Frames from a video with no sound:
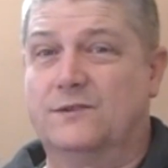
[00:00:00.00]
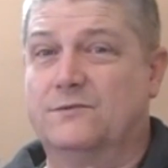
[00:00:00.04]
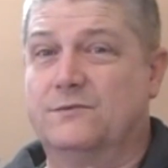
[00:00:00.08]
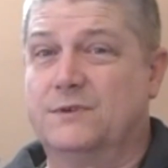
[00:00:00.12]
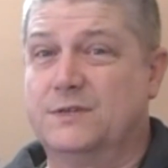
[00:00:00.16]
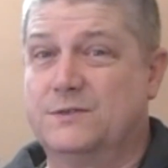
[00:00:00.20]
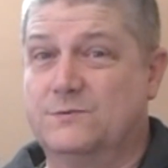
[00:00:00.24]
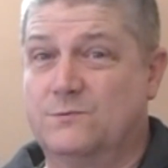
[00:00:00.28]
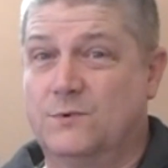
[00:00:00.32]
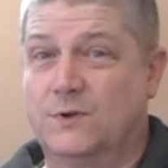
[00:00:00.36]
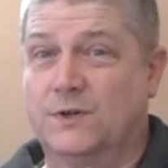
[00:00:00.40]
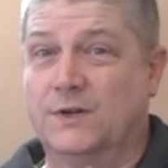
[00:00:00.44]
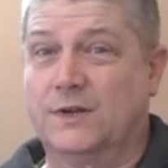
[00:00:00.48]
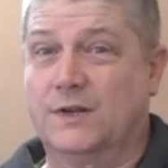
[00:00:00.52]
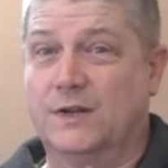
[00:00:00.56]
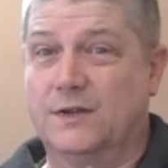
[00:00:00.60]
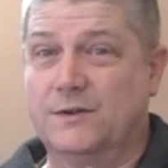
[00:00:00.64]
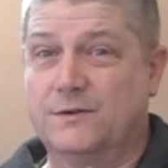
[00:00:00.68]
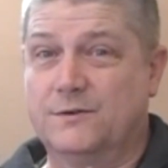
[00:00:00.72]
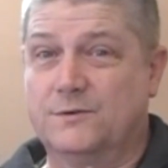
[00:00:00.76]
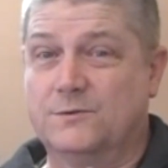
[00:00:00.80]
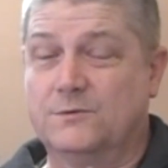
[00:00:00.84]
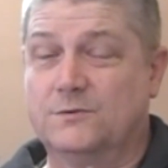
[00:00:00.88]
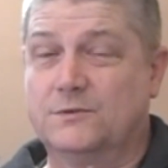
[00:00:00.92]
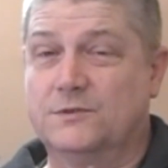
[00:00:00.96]
There is one
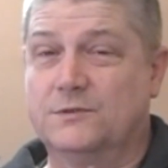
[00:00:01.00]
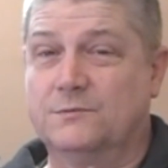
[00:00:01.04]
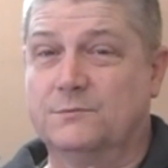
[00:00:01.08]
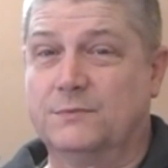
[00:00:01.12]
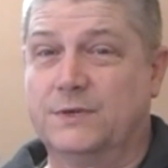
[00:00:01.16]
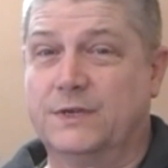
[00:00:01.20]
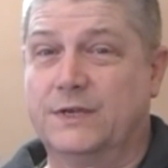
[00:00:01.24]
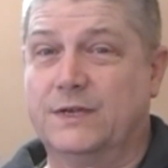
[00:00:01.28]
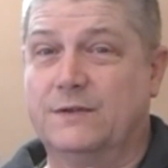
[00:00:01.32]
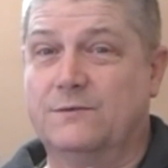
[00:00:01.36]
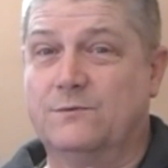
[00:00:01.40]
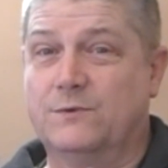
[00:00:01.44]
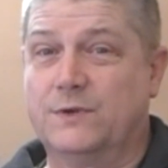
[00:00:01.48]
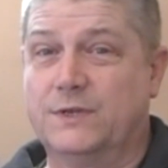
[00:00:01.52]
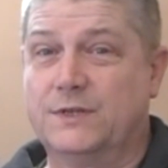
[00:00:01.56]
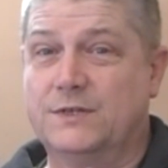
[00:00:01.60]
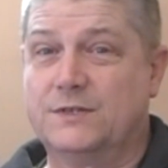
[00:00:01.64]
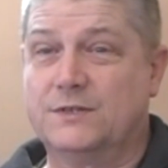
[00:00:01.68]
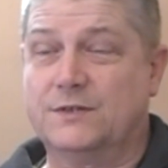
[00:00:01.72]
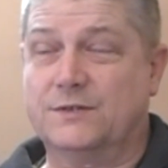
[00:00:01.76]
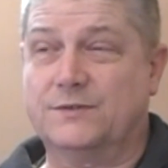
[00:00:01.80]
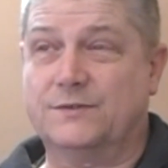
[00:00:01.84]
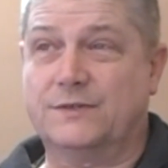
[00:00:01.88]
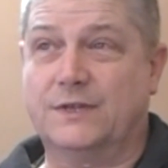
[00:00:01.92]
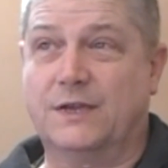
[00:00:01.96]
local to me
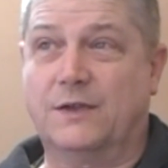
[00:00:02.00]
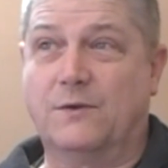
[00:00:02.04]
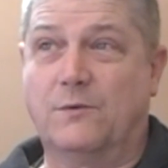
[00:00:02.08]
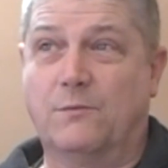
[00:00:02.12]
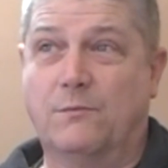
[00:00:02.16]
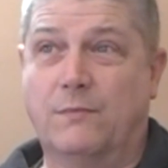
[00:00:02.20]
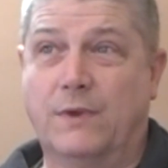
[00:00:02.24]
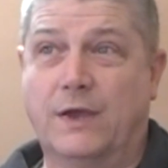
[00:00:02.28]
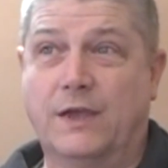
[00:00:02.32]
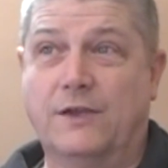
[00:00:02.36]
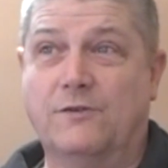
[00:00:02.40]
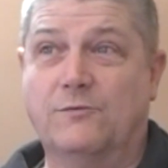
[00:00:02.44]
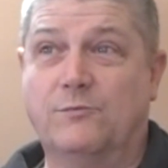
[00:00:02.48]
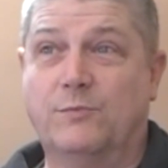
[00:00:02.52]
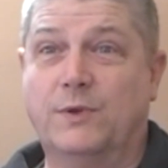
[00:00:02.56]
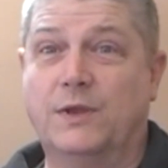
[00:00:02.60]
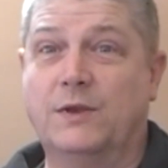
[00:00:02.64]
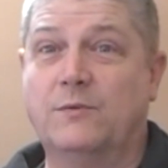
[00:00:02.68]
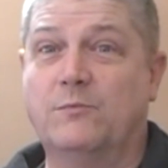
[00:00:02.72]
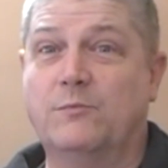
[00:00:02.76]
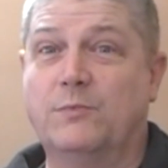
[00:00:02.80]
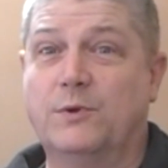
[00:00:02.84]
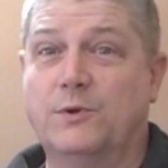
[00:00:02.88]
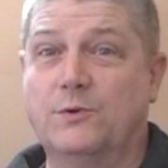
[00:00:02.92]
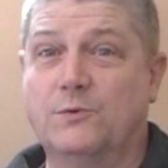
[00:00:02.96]
which I think may have
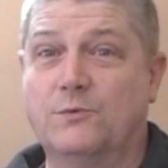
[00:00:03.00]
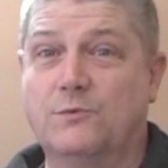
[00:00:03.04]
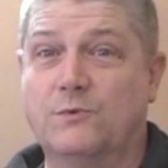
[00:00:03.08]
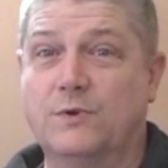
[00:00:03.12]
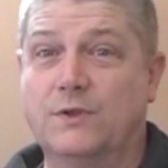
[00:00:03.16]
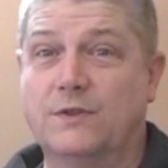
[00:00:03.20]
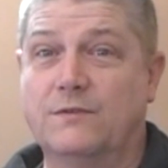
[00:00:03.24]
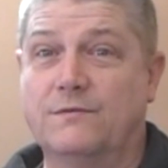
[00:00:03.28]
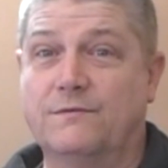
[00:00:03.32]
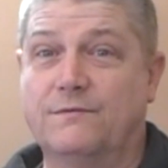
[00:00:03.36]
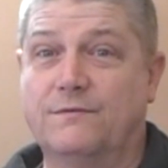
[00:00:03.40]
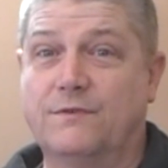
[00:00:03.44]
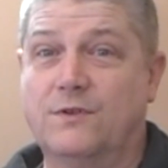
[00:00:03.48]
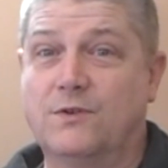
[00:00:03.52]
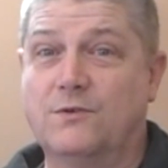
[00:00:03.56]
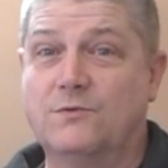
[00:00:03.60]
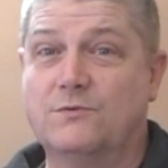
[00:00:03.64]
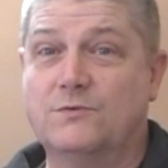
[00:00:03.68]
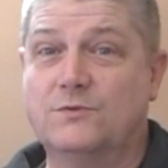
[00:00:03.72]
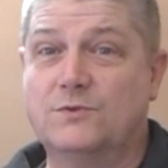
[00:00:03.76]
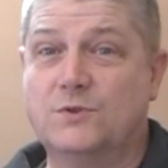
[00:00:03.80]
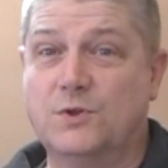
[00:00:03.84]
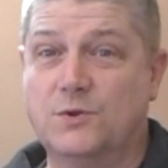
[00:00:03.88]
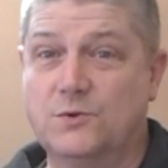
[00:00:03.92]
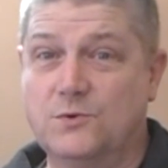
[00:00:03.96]
been built with a
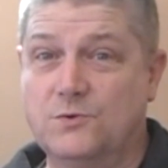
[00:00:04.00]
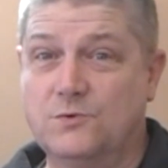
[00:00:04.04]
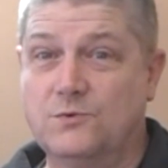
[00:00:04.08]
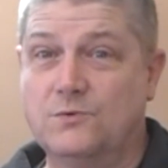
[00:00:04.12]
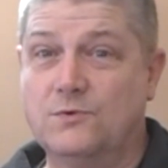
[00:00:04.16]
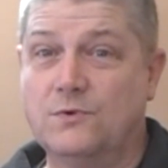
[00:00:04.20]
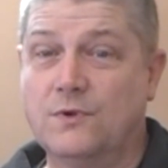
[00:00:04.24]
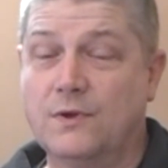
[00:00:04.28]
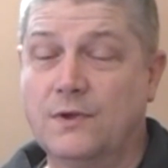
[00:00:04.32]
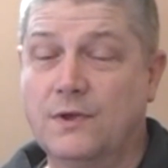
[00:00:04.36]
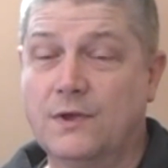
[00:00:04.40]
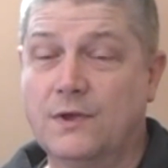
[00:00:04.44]
view to